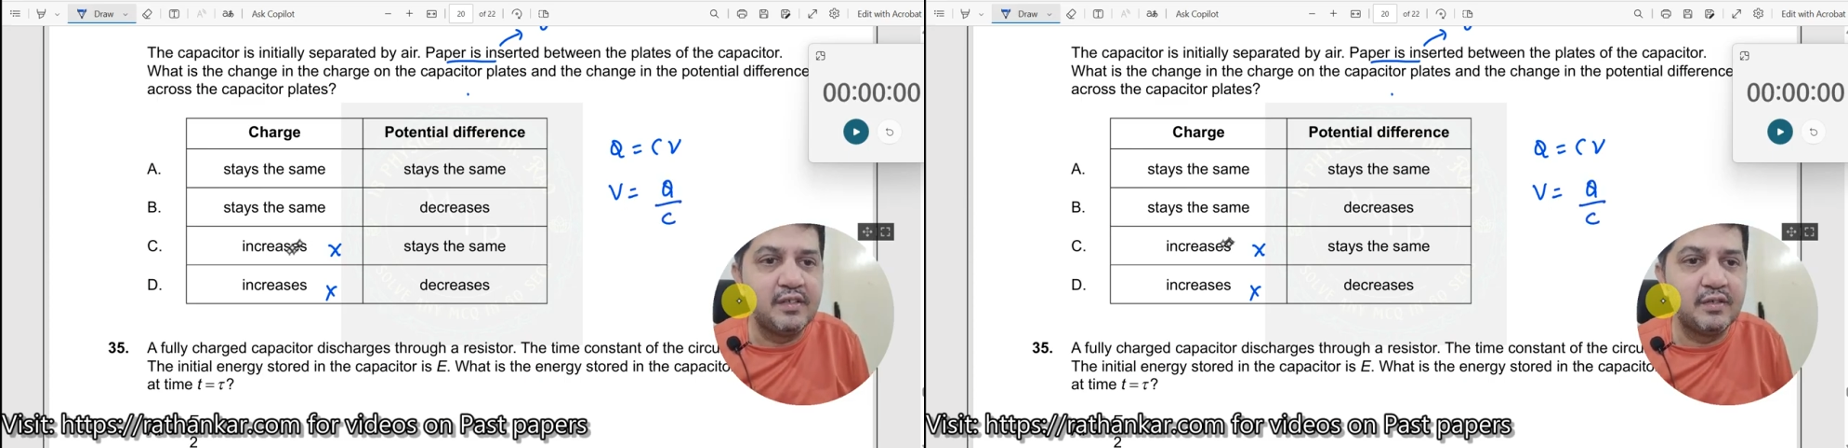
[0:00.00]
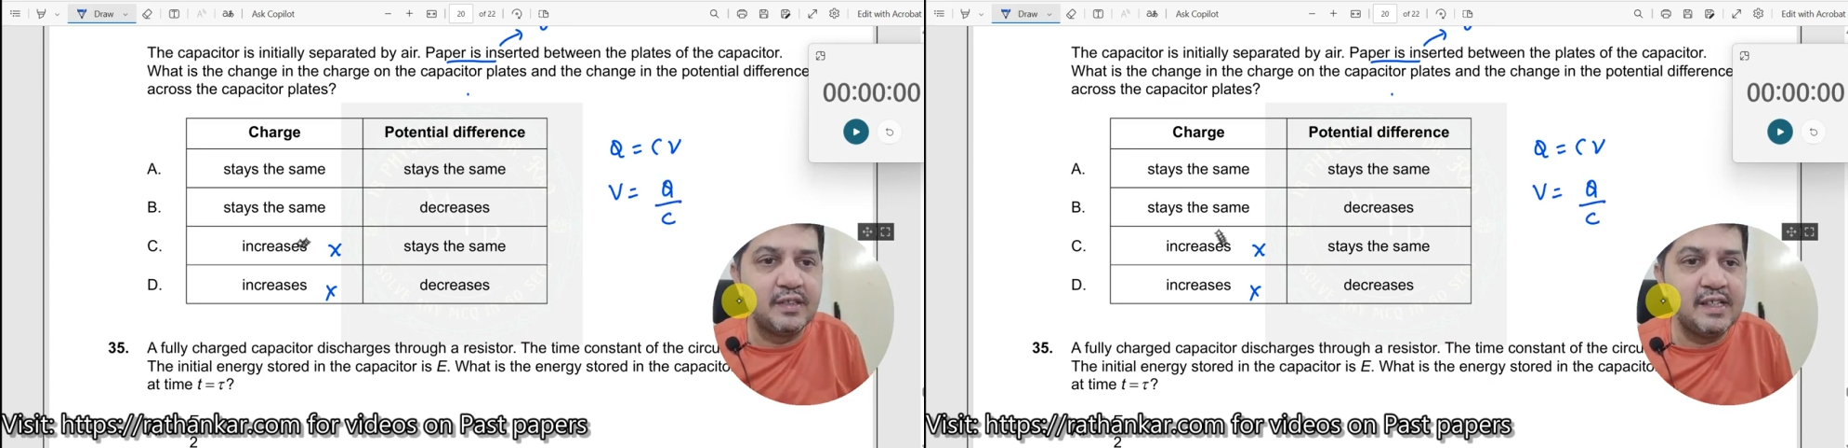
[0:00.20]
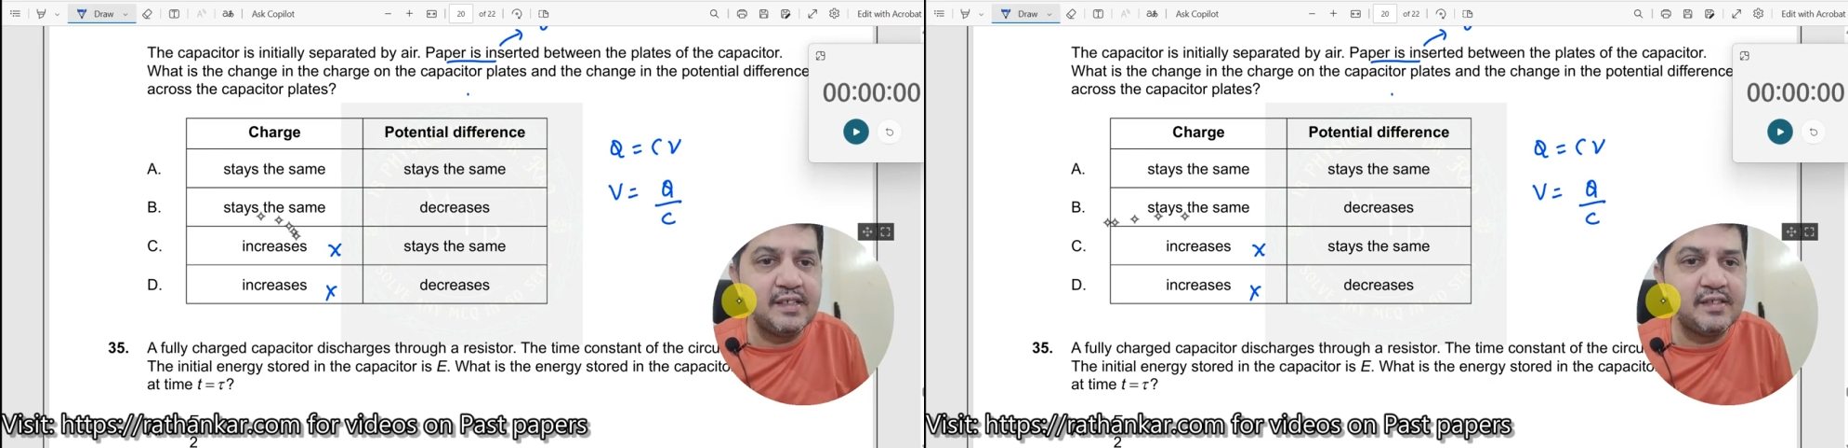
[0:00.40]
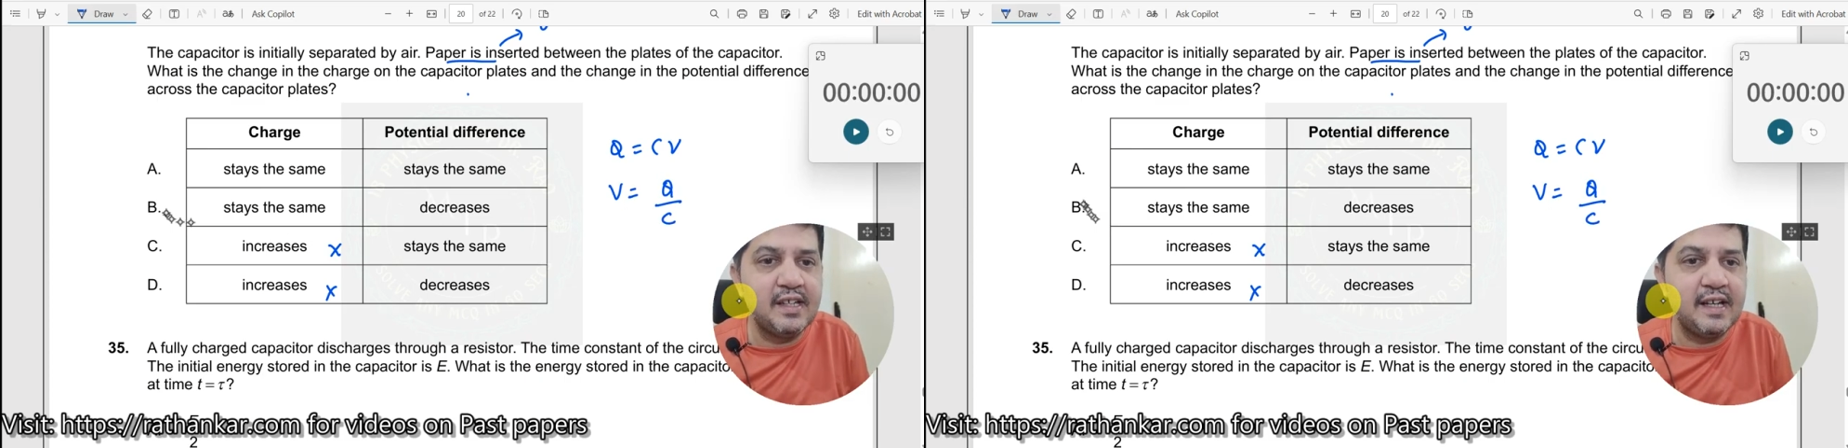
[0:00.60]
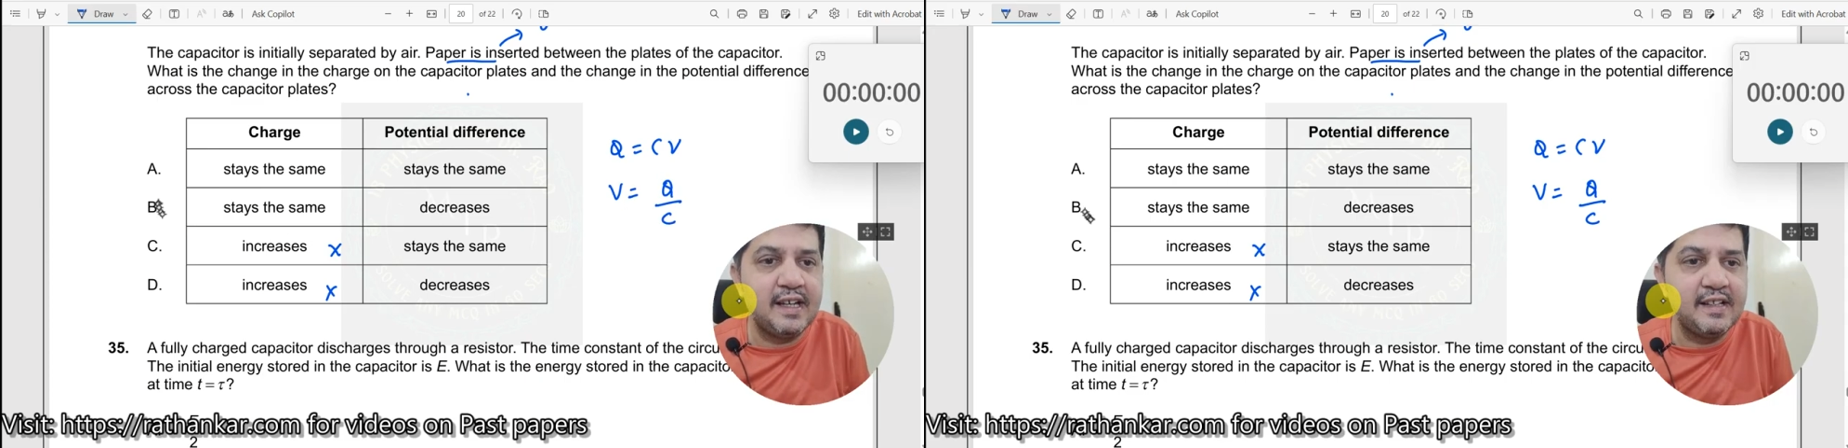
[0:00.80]
thus the
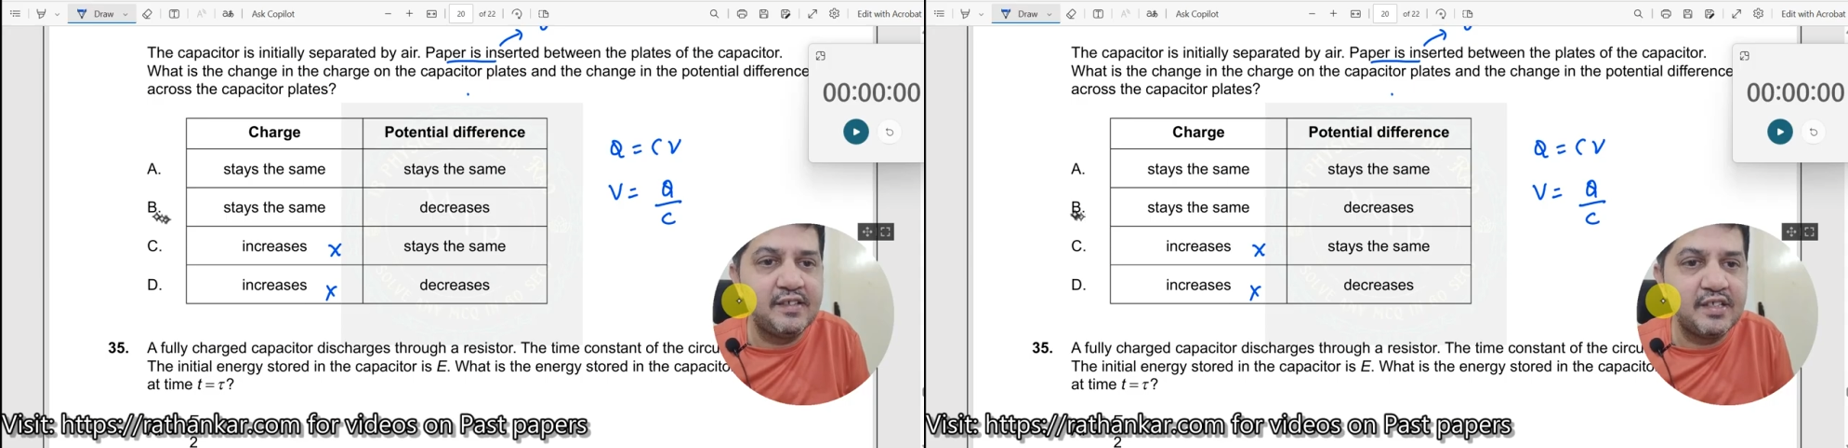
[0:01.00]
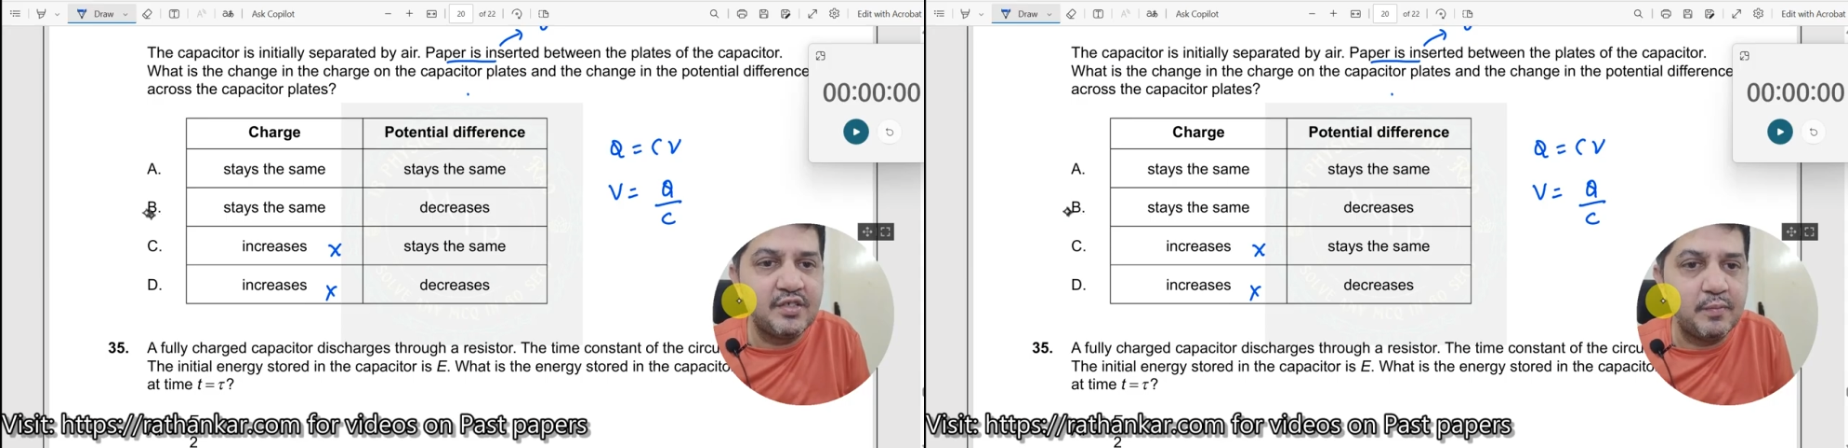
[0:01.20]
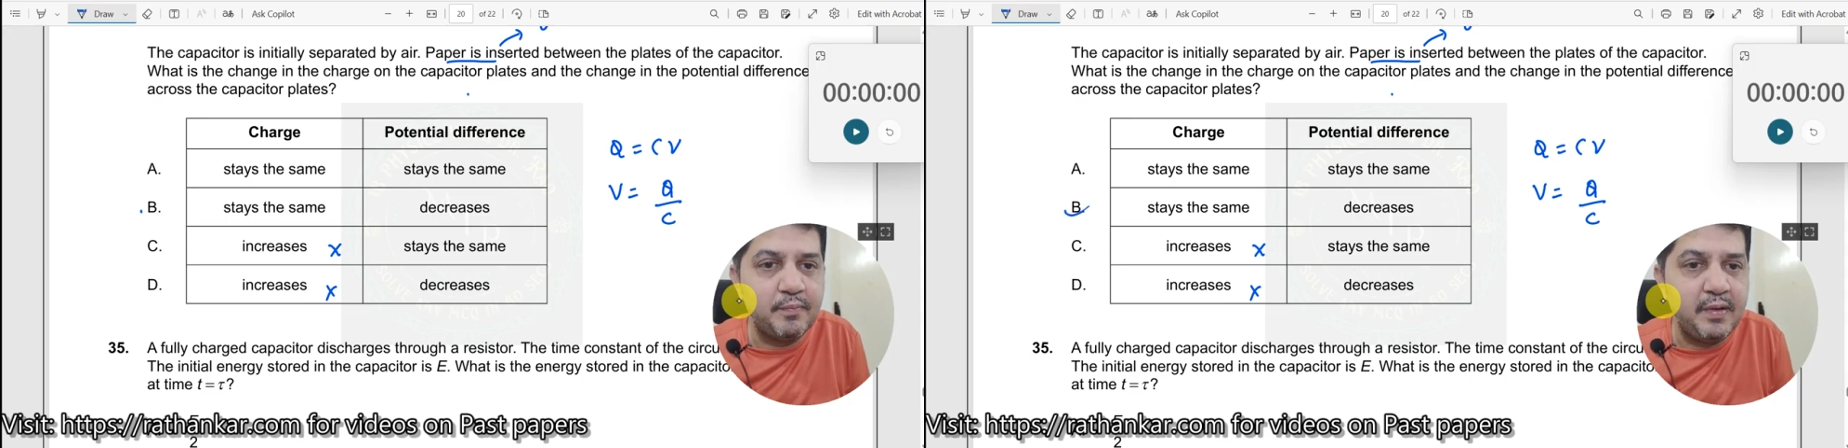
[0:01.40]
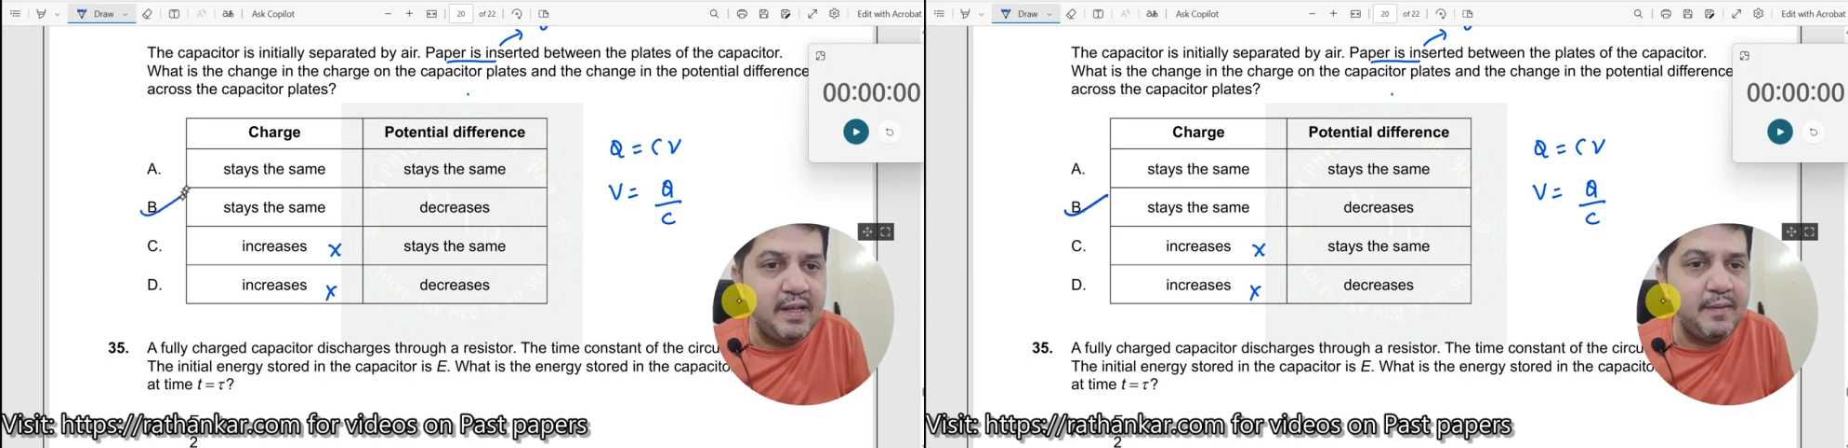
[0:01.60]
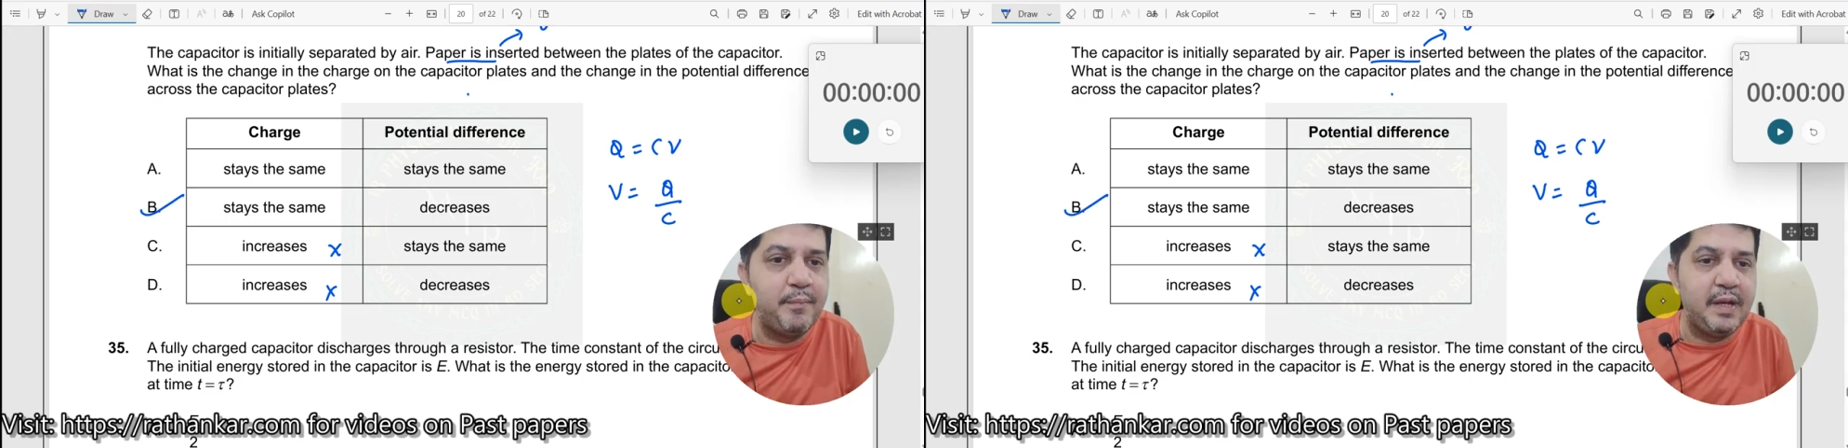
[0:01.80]
answer should
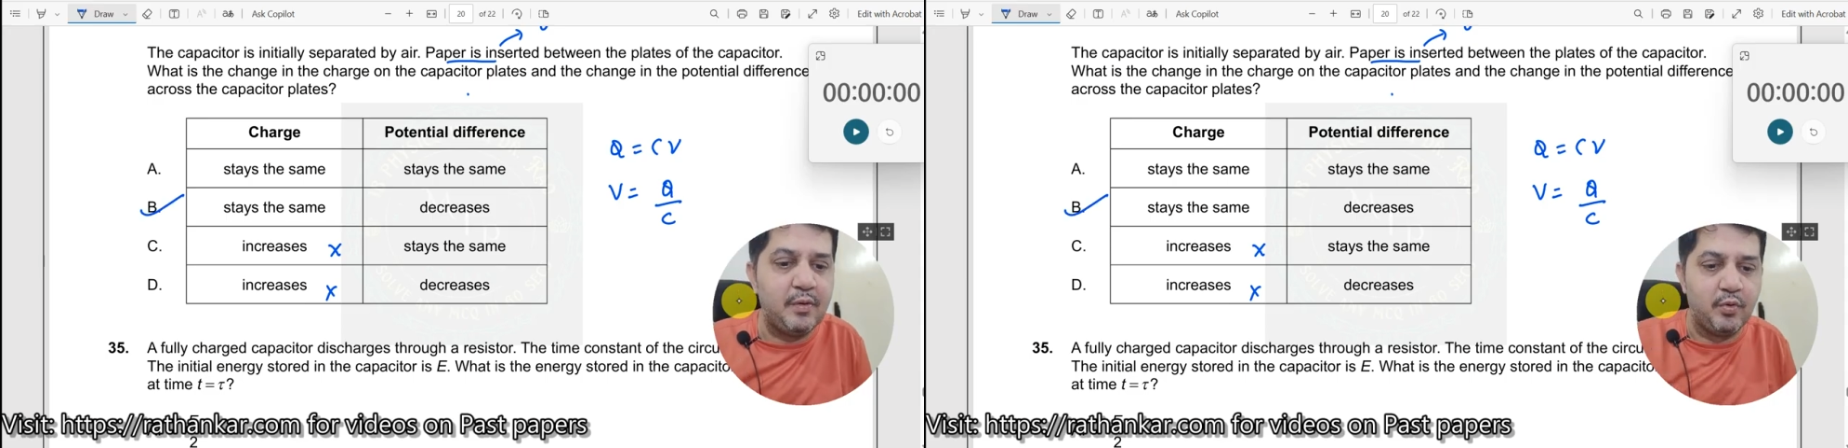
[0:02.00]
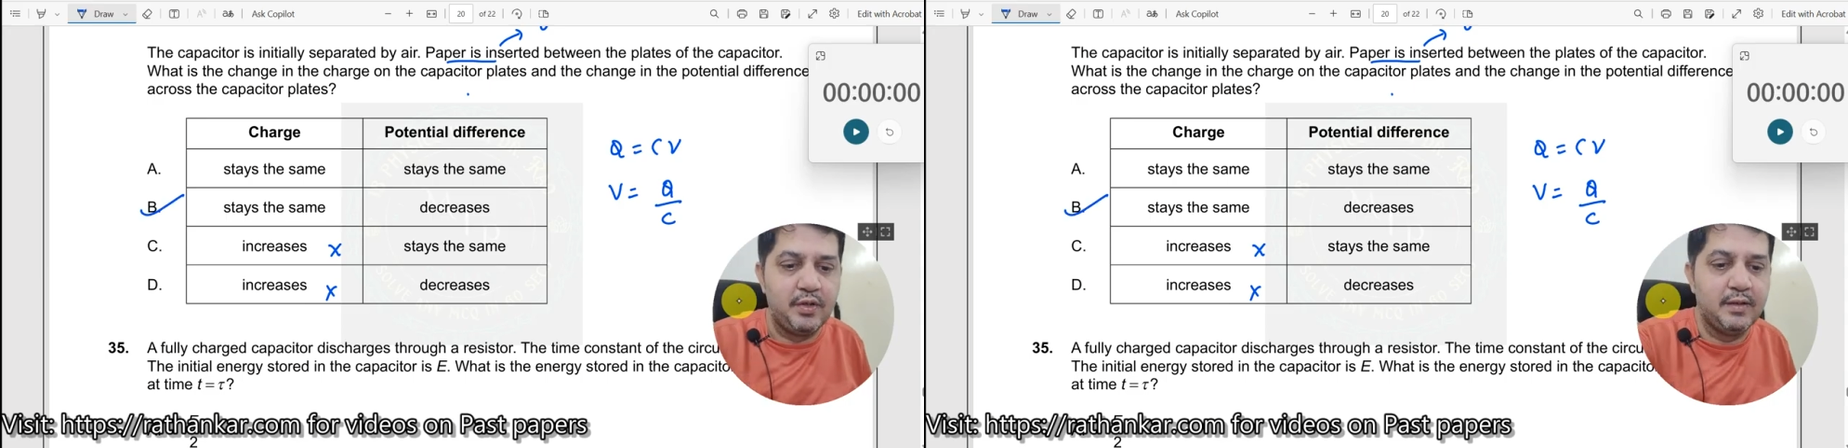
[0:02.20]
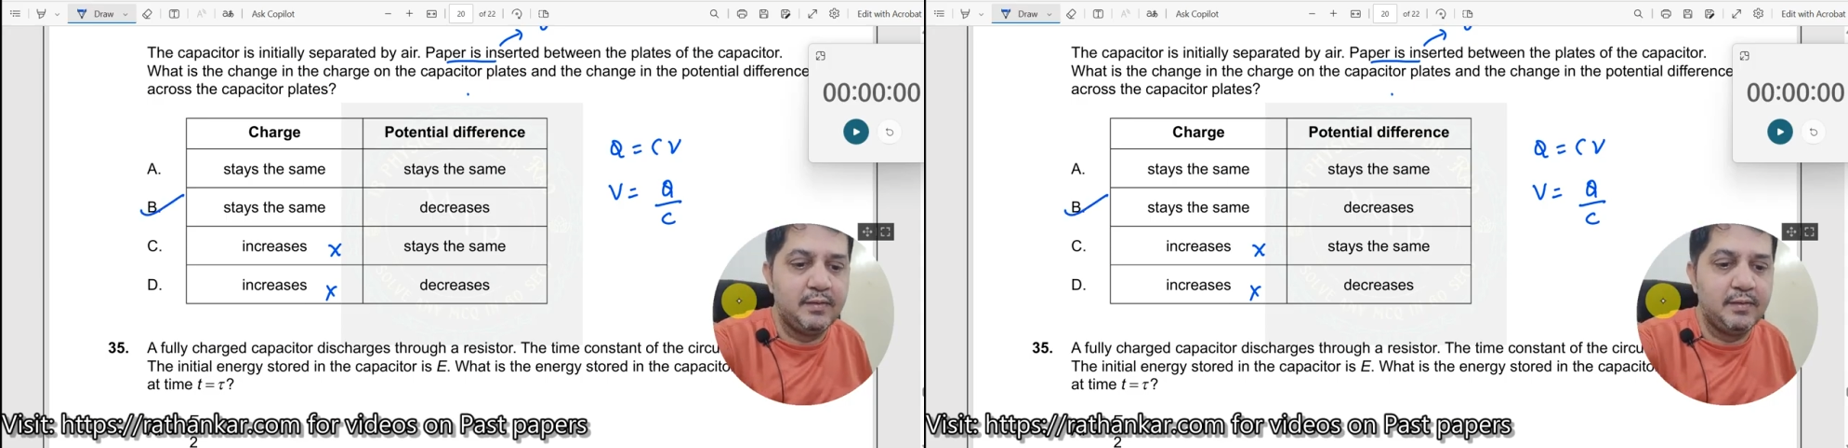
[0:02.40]
be B over here.